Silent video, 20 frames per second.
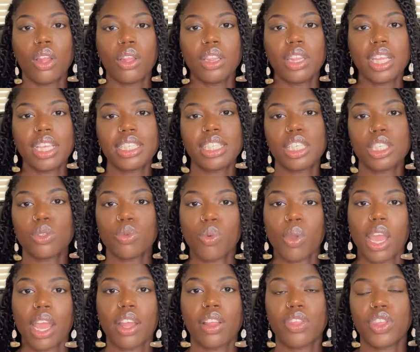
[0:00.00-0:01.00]
This is
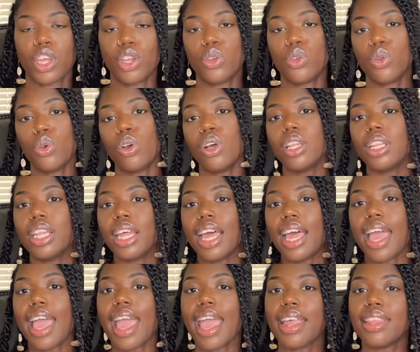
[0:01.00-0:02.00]
where the
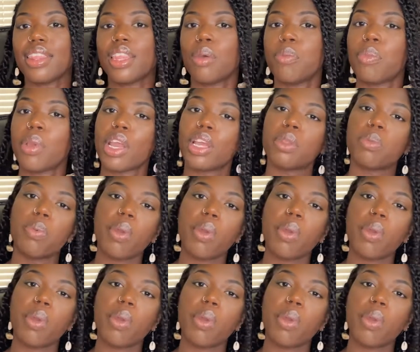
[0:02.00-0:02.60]
doula and the birth